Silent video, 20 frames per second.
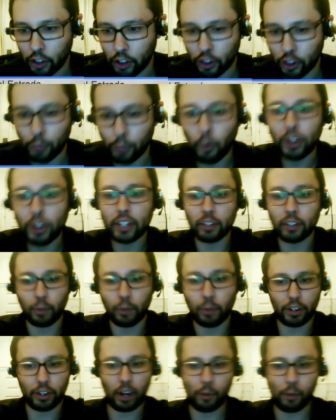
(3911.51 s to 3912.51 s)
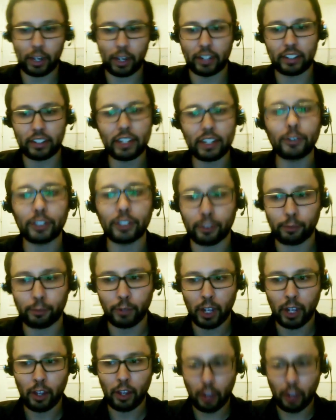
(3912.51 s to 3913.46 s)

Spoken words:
The point isn't whether or not we can distinguish them.